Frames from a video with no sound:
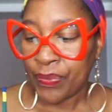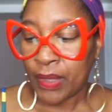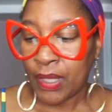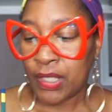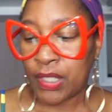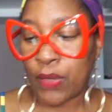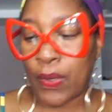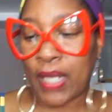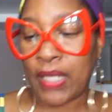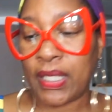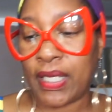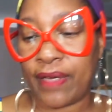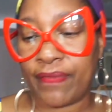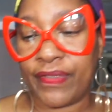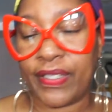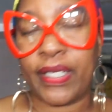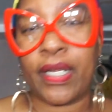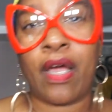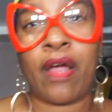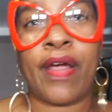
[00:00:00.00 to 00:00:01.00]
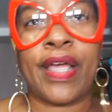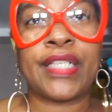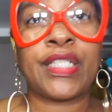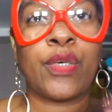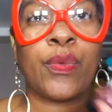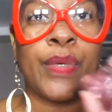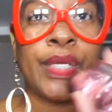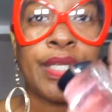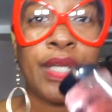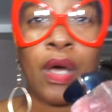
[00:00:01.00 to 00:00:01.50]
So I loved it. All right, so
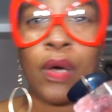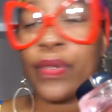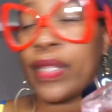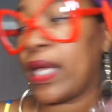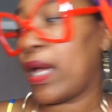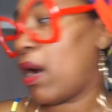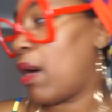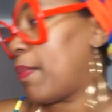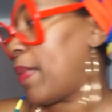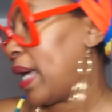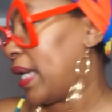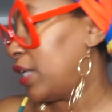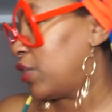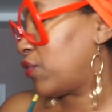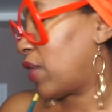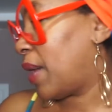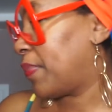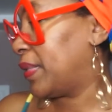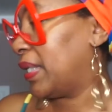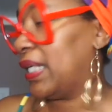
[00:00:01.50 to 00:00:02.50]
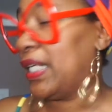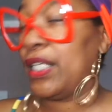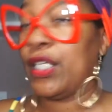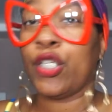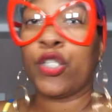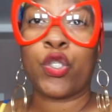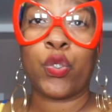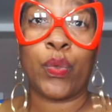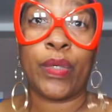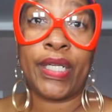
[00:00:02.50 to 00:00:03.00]
we know that Armani dropped in
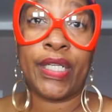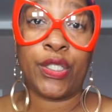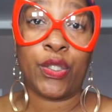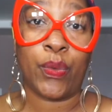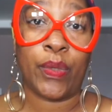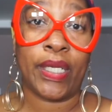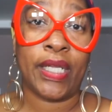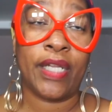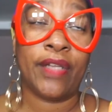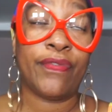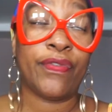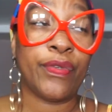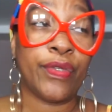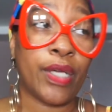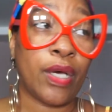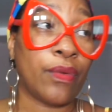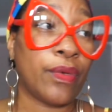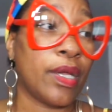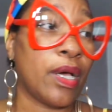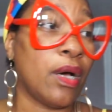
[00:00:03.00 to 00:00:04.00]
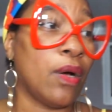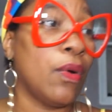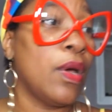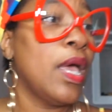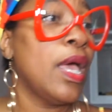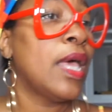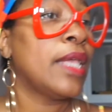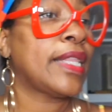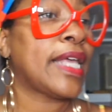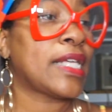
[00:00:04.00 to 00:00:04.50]
twenty twenty, and if you don't know,
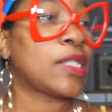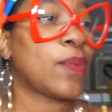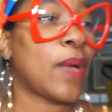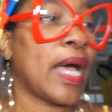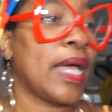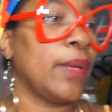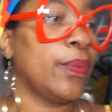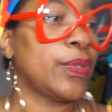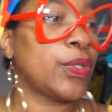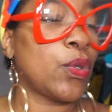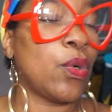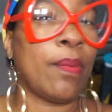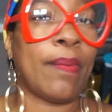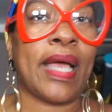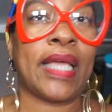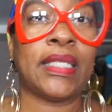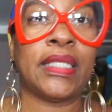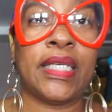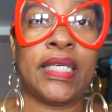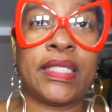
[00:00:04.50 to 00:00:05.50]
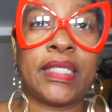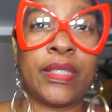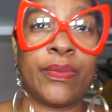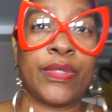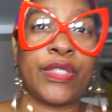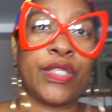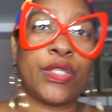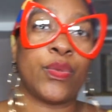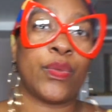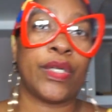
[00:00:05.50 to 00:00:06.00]
that's why it was on my list. It
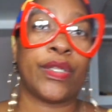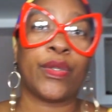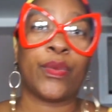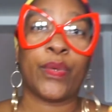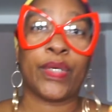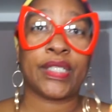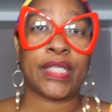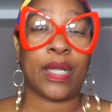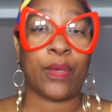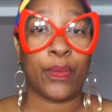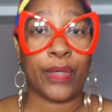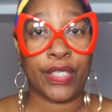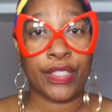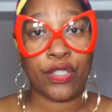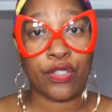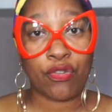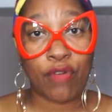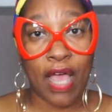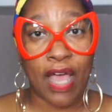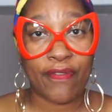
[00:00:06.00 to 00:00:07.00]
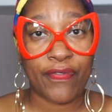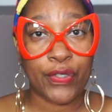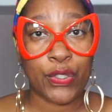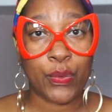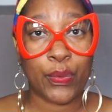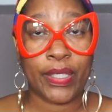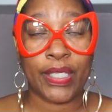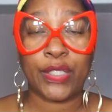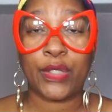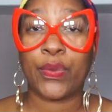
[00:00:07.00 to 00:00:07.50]
was just one of the ones that I wanted to try for
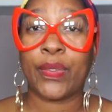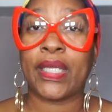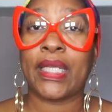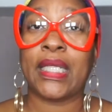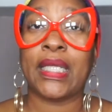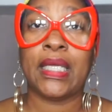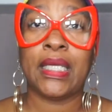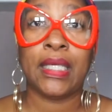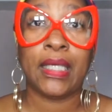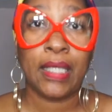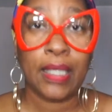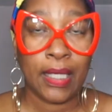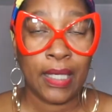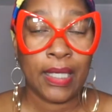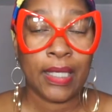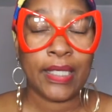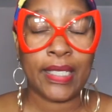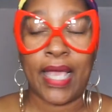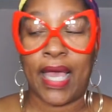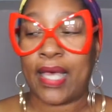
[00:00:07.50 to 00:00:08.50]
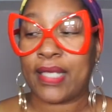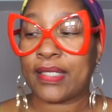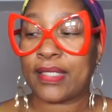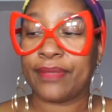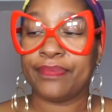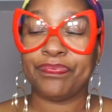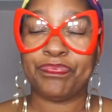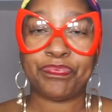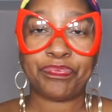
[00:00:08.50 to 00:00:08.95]
twenty twenty. Yes.